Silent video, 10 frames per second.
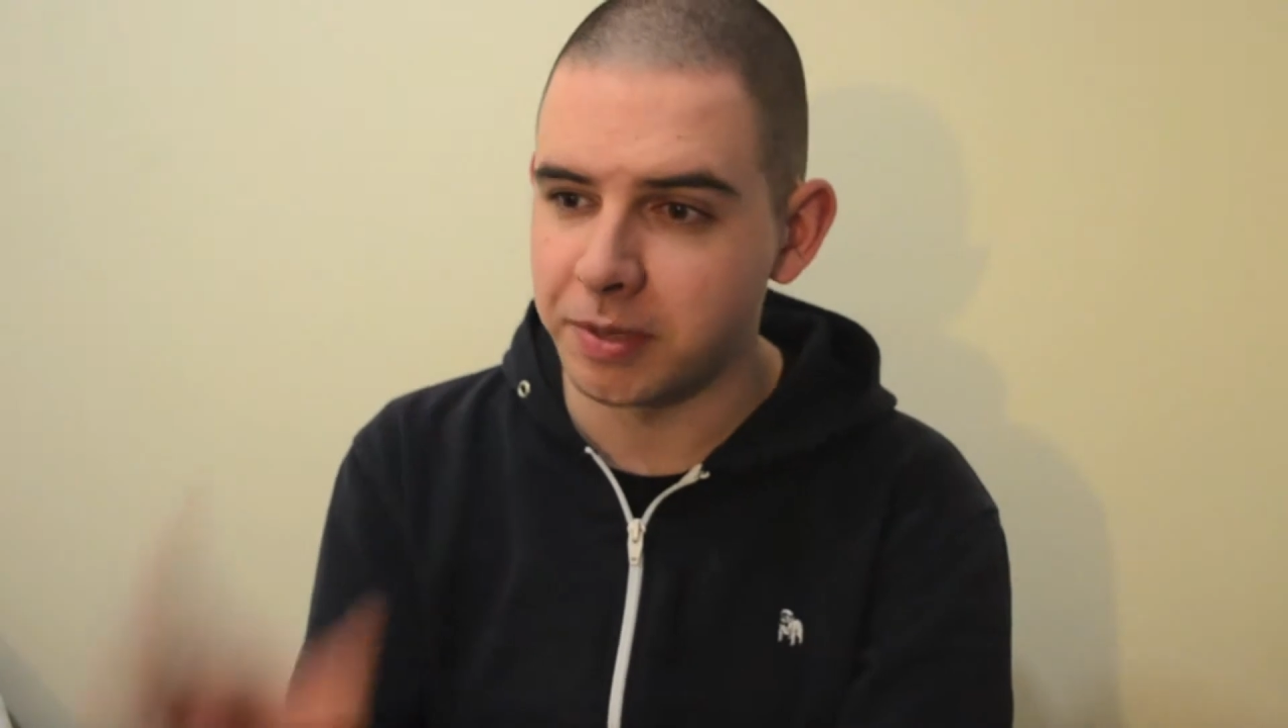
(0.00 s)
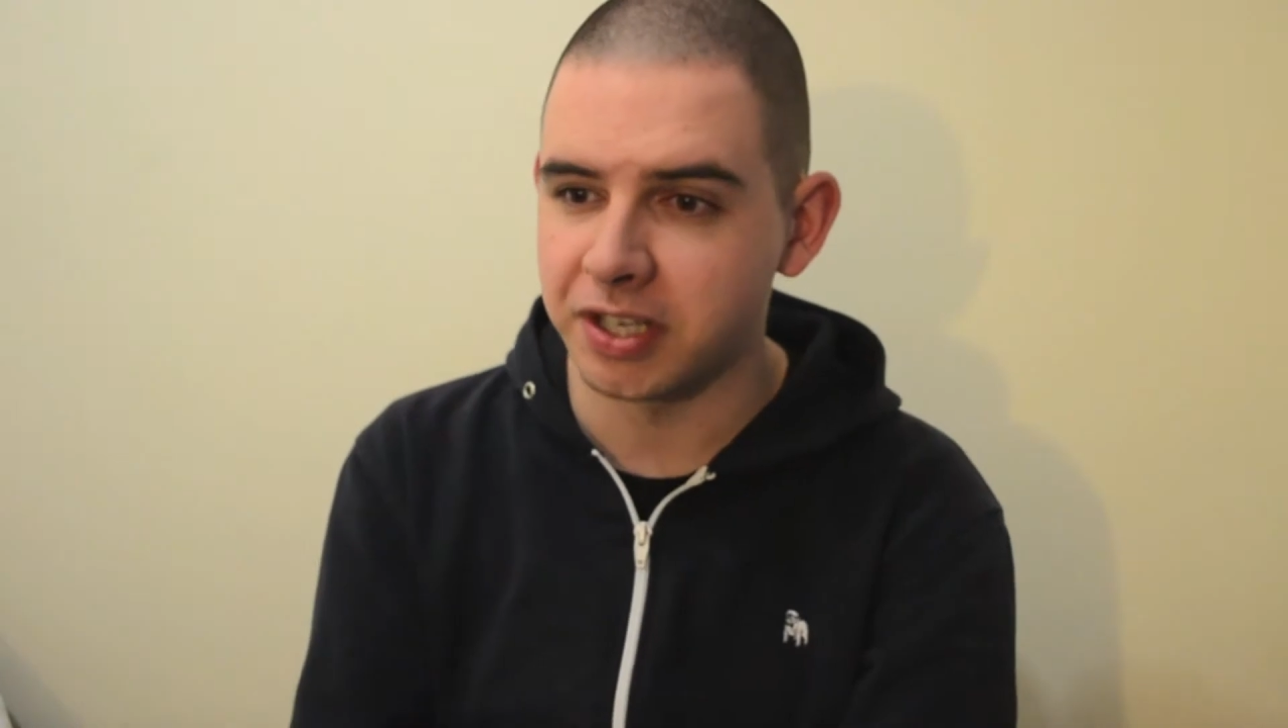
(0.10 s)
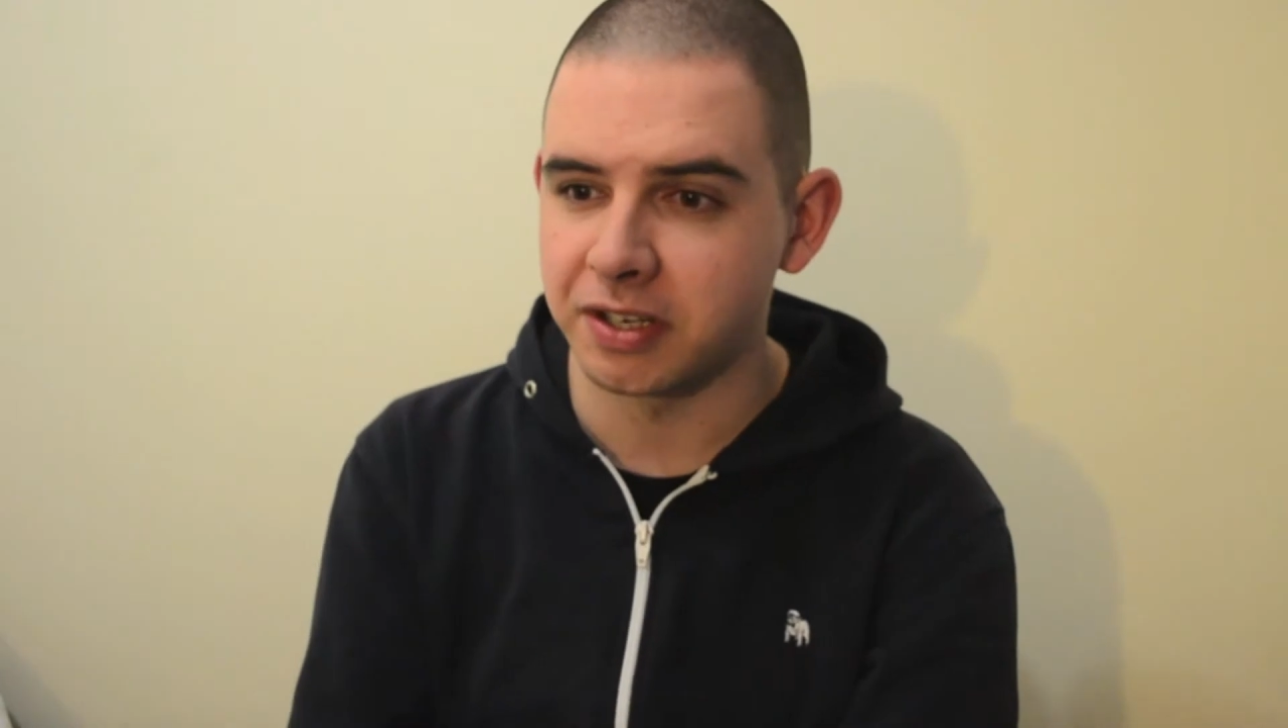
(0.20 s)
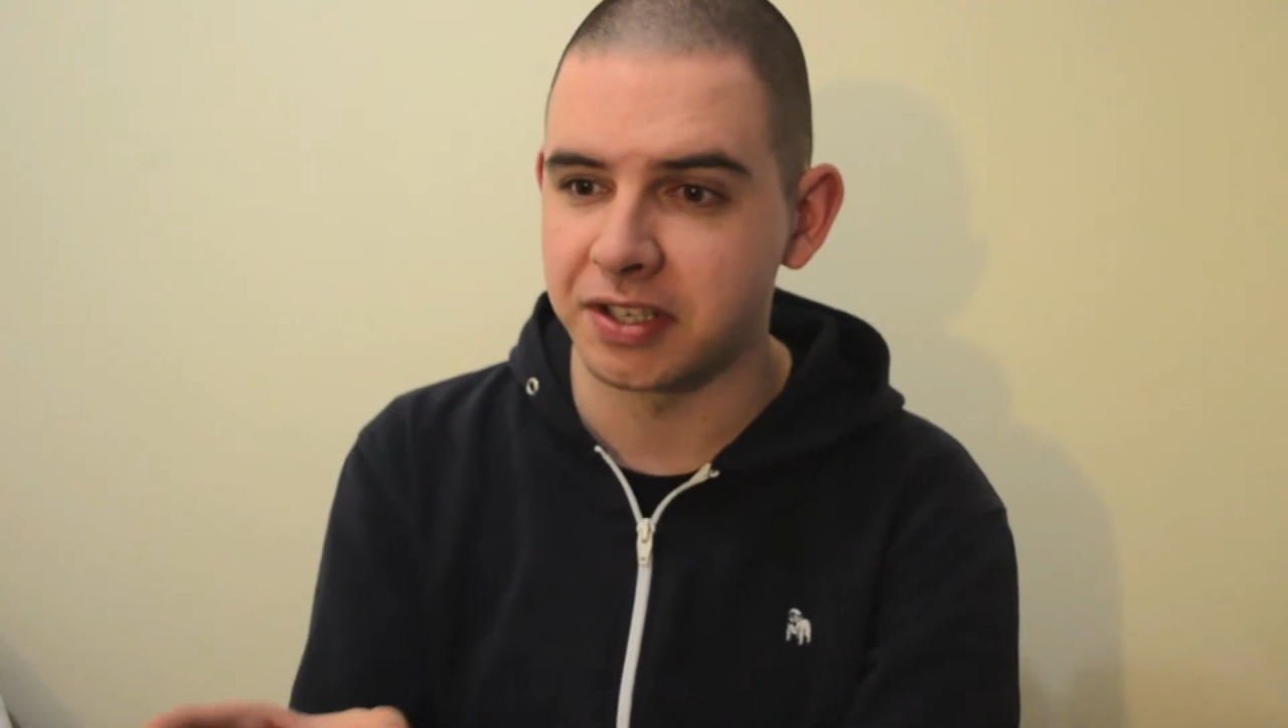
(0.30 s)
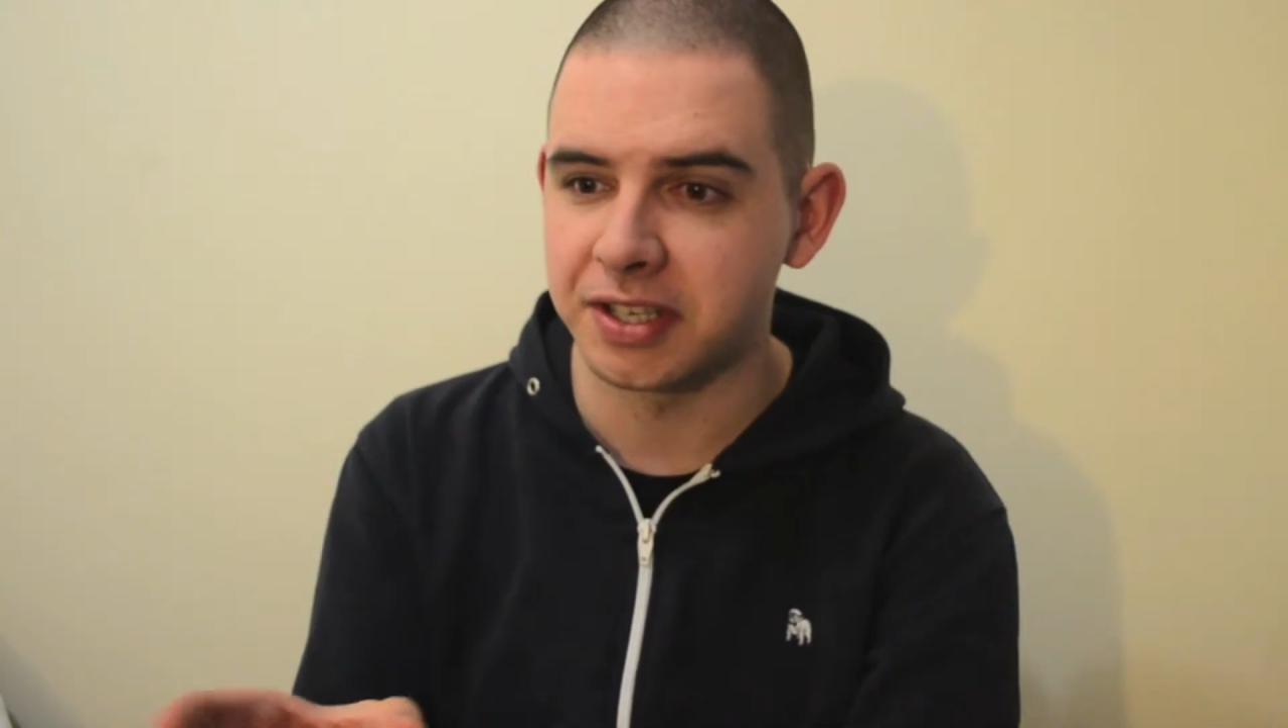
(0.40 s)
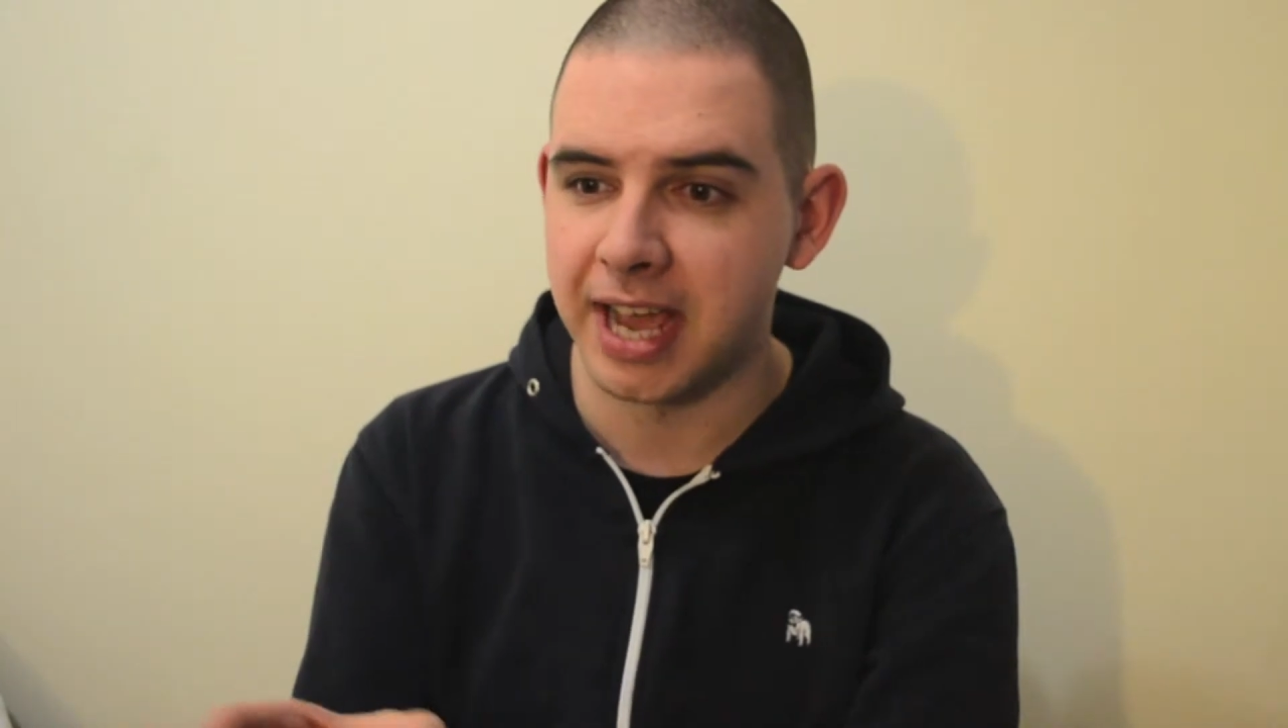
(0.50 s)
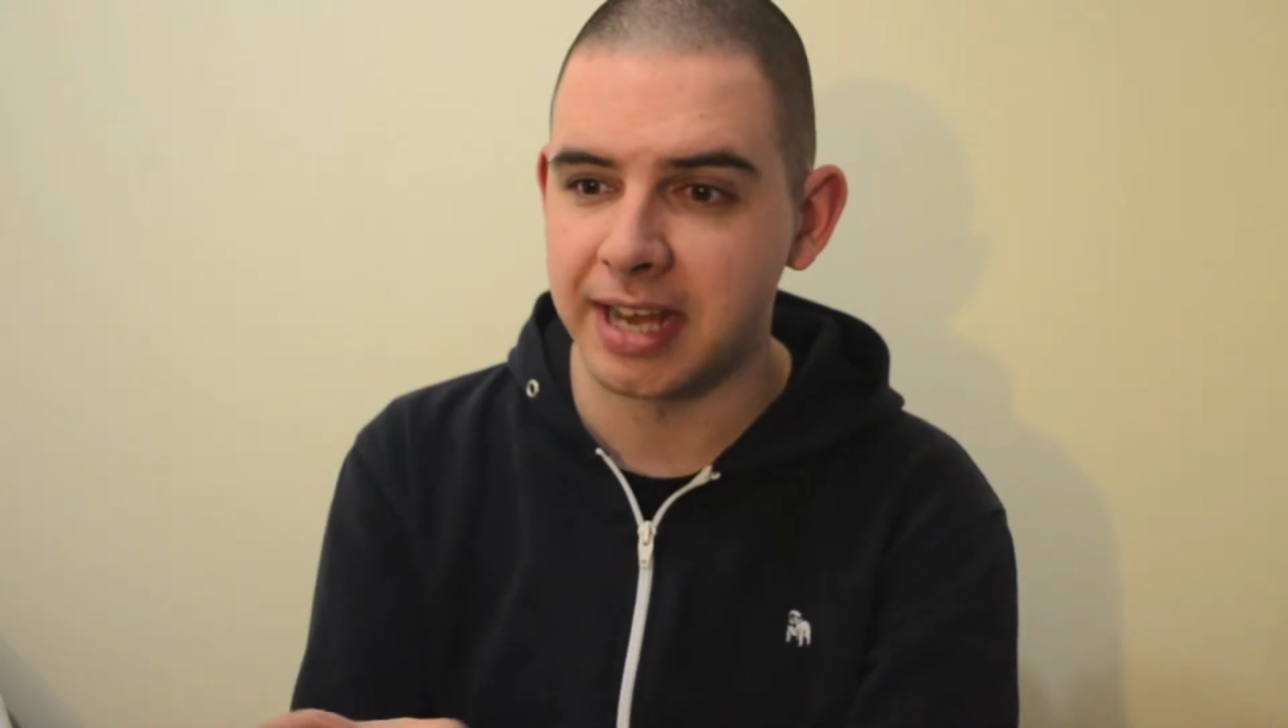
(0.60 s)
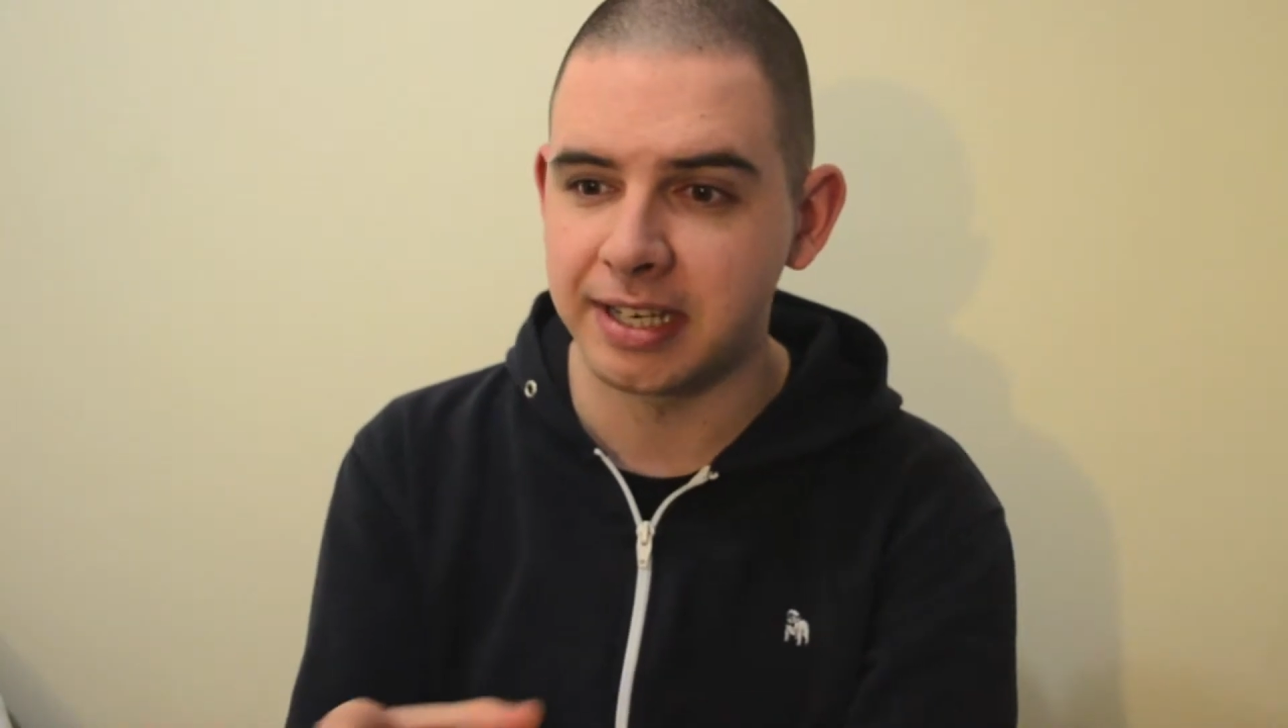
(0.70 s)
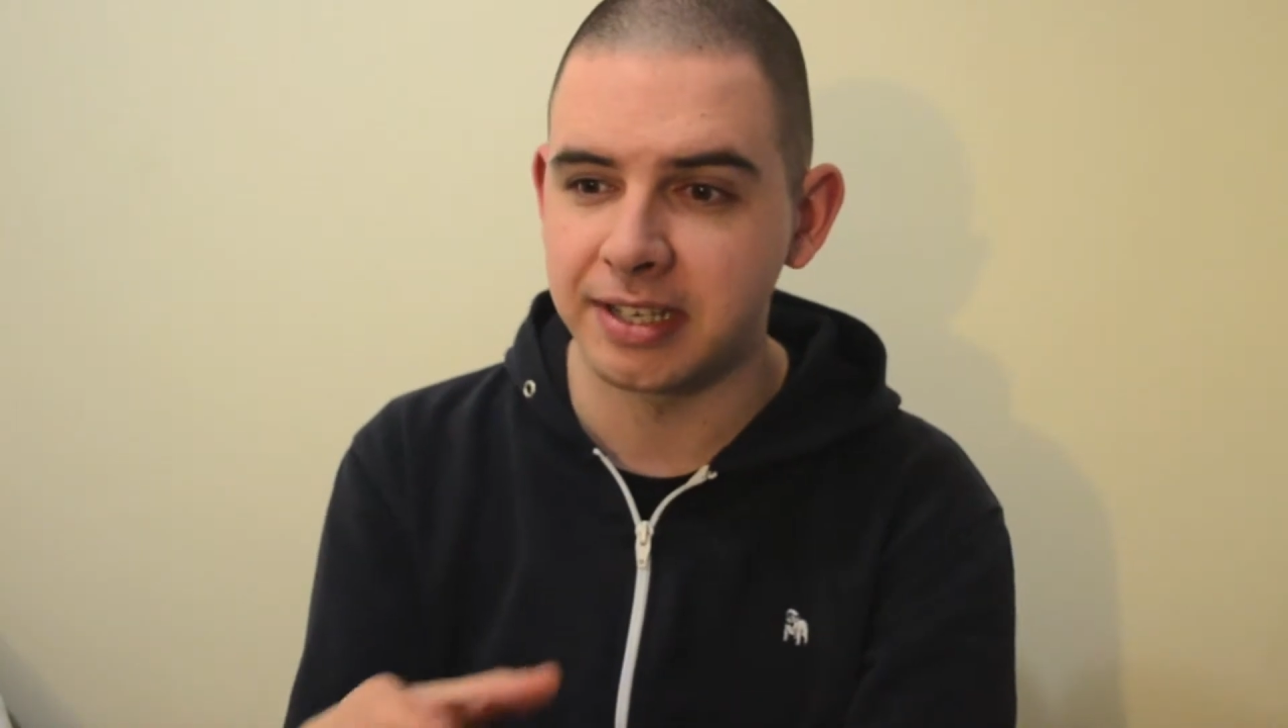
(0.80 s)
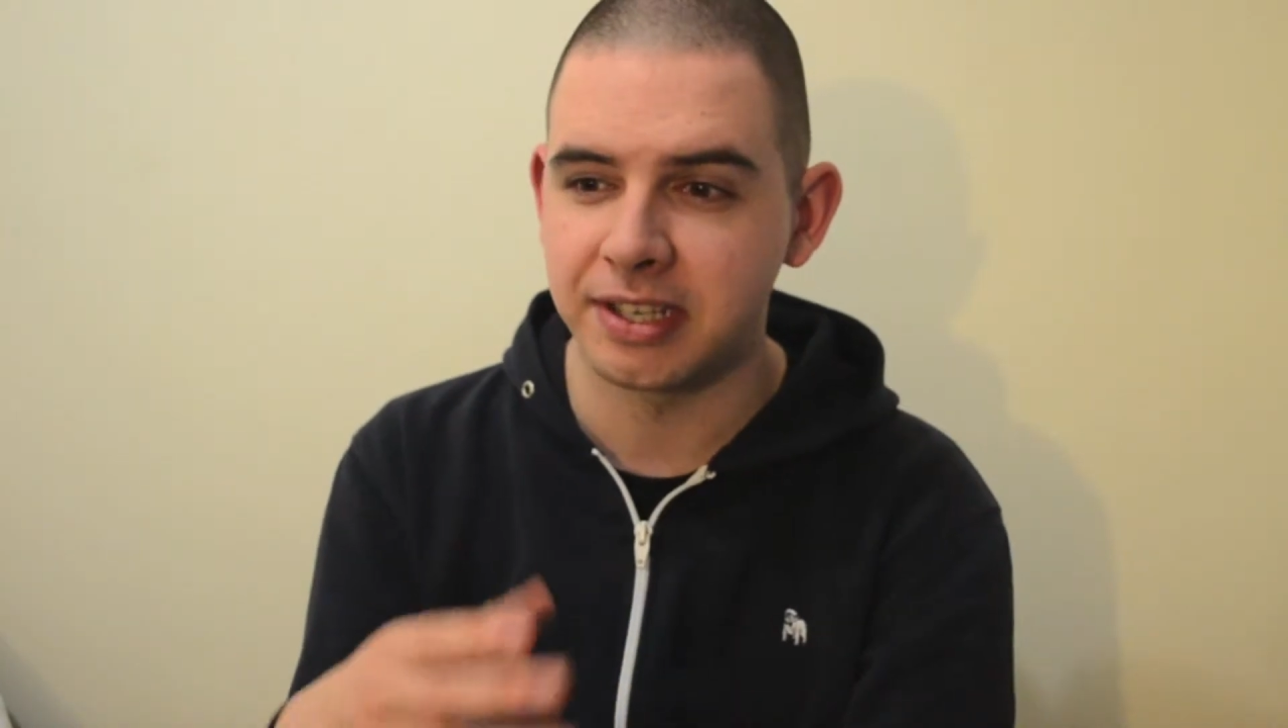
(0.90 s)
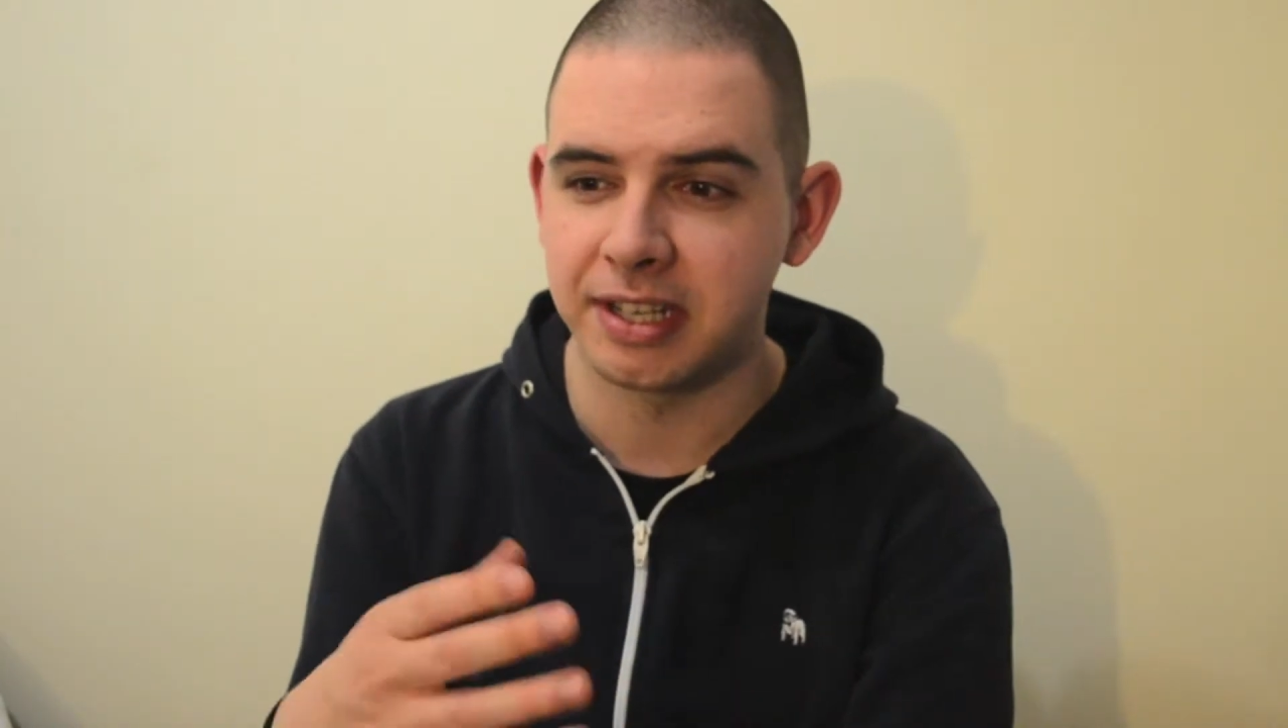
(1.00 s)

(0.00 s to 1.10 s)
misunderstandings